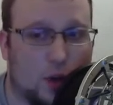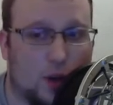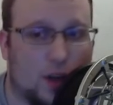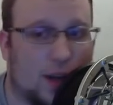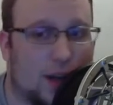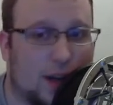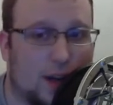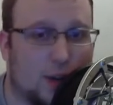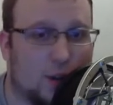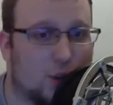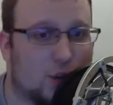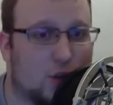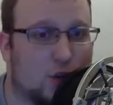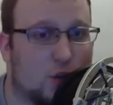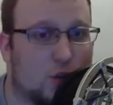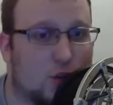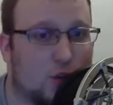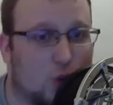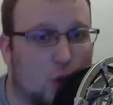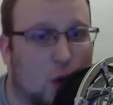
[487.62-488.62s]
are getting
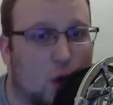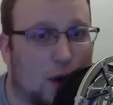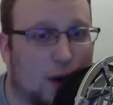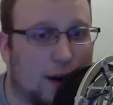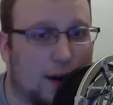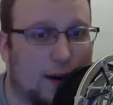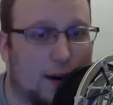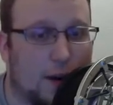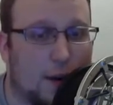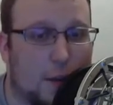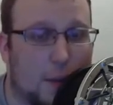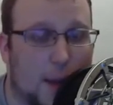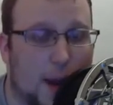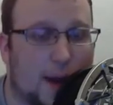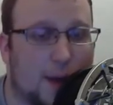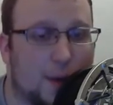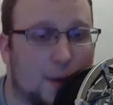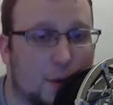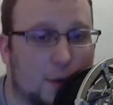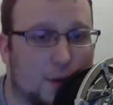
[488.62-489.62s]
destroyed by
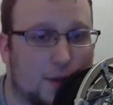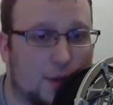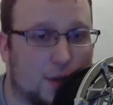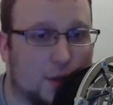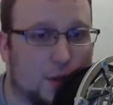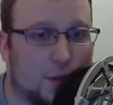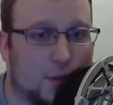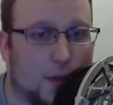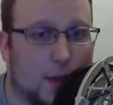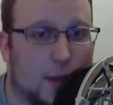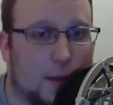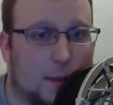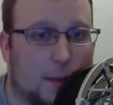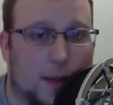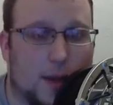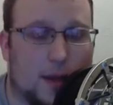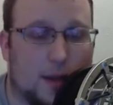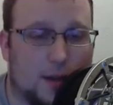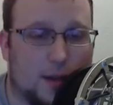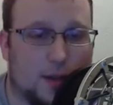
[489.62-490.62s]
YouTube
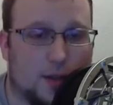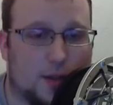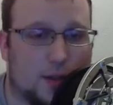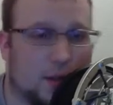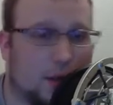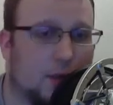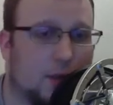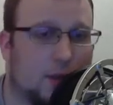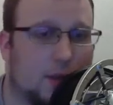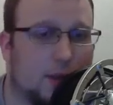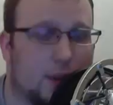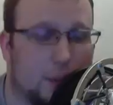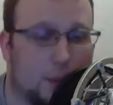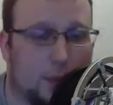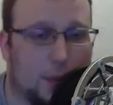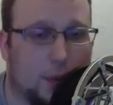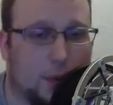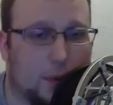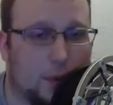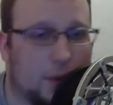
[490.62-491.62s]
because of a
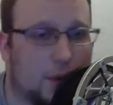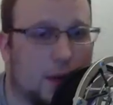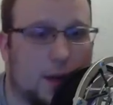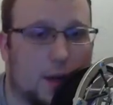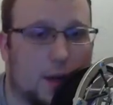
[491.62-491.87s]
simple,